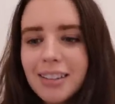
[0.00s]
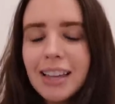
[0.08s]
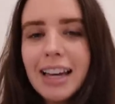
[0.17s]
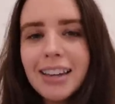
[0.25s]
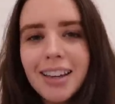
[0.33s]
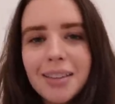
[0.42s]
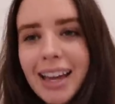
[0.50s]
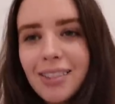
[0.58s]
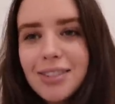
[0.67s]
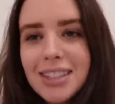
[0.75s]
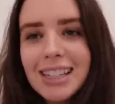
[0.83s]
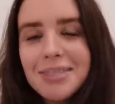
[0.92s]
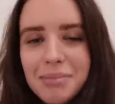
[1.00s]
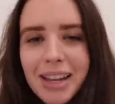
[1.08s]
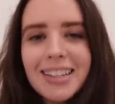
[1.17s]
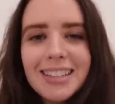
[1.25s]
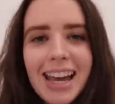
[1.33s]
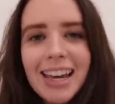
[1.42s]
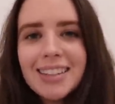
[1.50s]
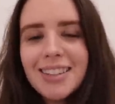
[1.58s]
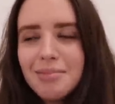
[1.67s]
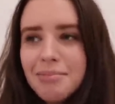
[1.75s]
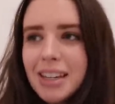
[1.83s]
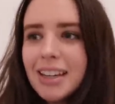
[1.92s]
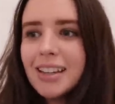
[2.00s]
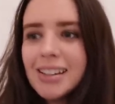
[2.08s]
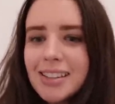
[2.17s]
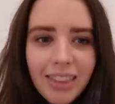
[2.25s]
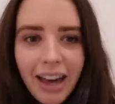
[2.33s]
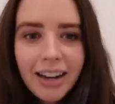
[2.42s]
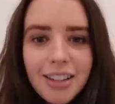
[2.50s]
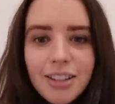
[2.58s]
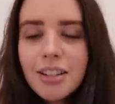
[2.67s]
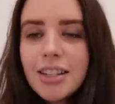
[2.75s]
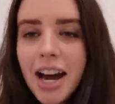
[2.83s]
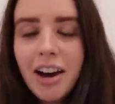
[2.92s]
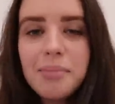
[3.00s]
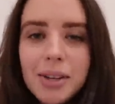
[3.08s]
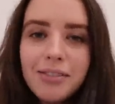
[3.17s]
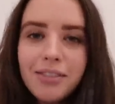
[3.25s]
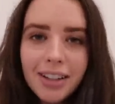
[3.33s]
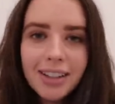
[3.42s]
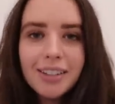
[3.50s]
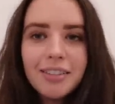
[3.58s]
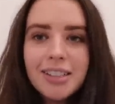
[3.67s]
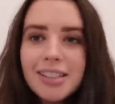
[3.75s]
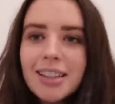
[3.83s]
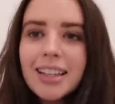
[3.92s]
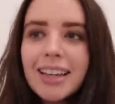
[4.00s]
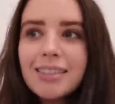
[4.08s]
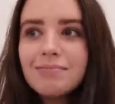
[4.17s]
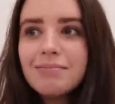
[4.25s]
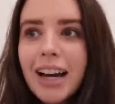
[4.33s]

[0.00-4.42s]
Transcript: Like I have seen better days because that is just how I've been feeling recently.